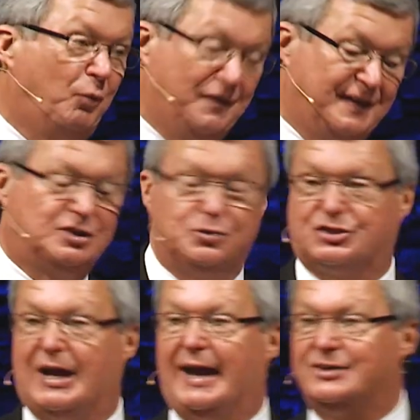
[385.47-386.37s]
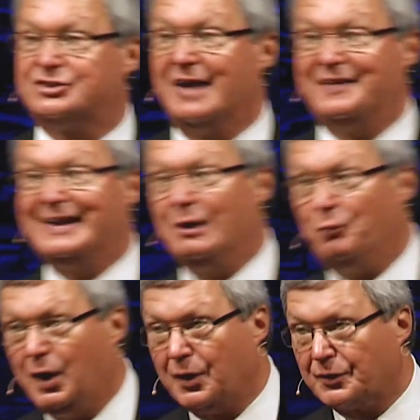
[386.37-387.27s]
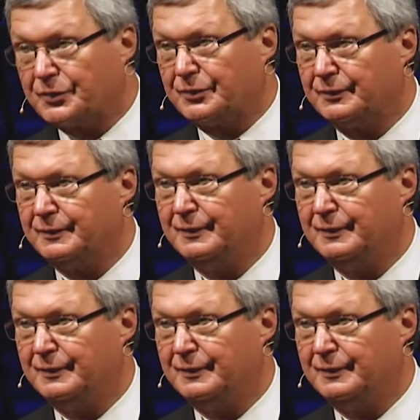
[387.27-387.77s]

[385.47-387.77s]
well they do change they get worse